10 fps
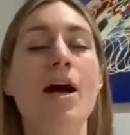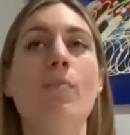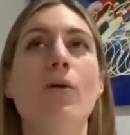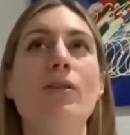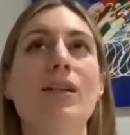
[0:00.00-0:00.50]

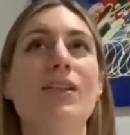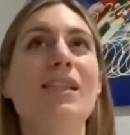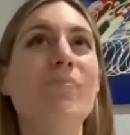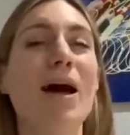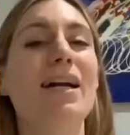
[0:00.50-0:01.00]
Because I
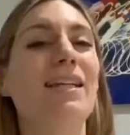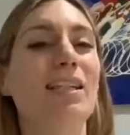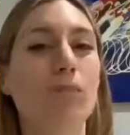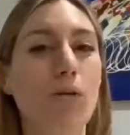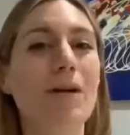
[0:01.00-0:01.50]
suspect
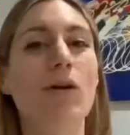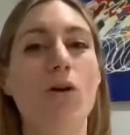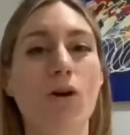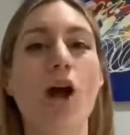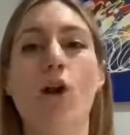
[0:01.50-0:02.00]
he's probably
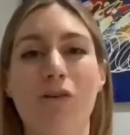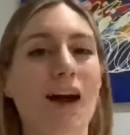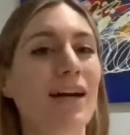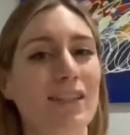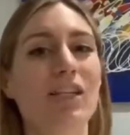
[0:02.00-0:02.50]
got a lot of
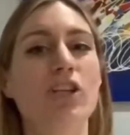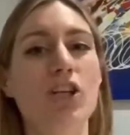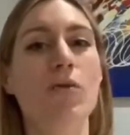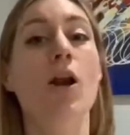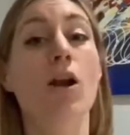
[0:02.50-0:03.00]
access
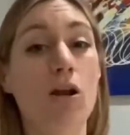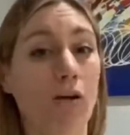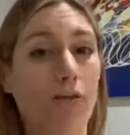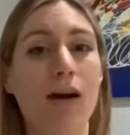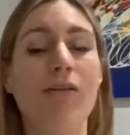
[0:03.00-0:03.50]
to you a
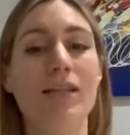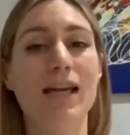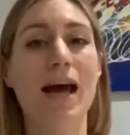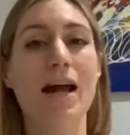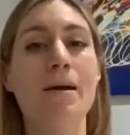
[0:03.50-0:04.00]
lot throughout the
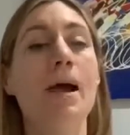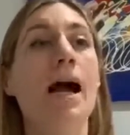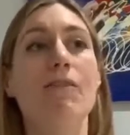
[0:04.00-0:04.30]
day.